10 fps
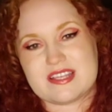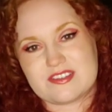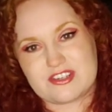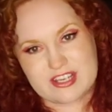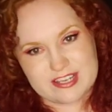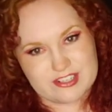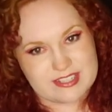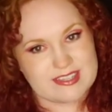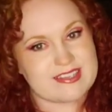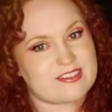things are
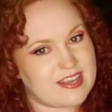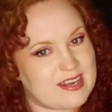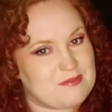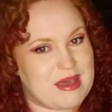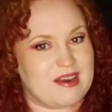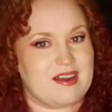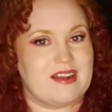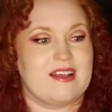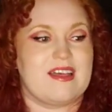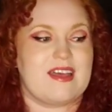changing, things are getting
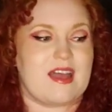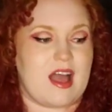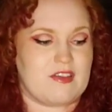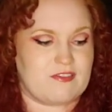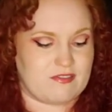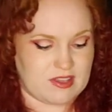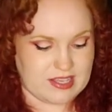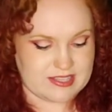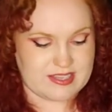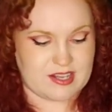better. I feel
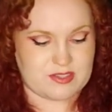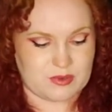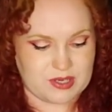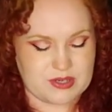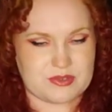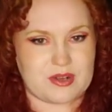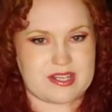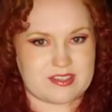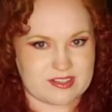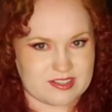like sex workers'
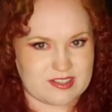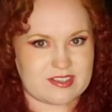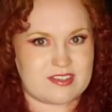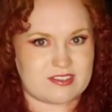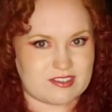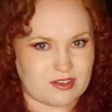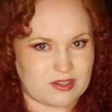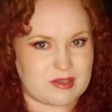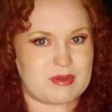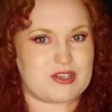rights are
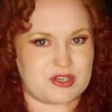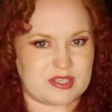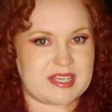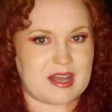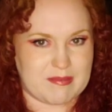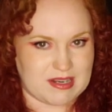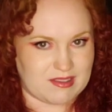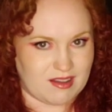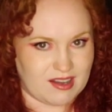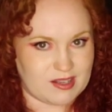slowly but surely coming
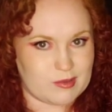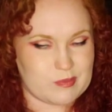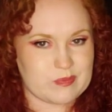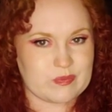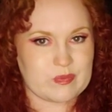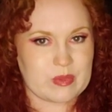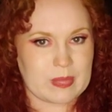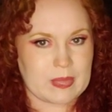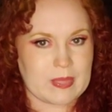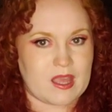along,
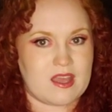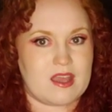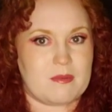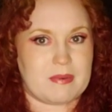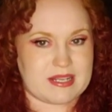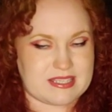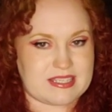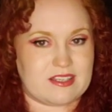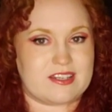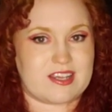but it's
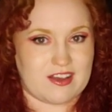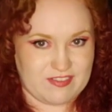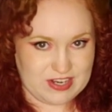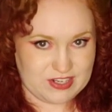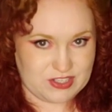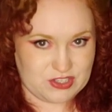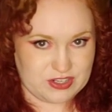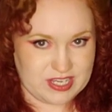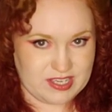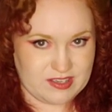still a tough
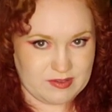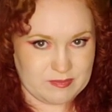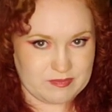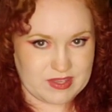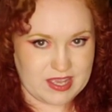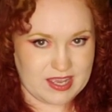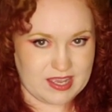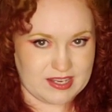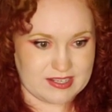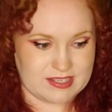industry,
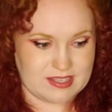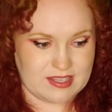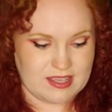and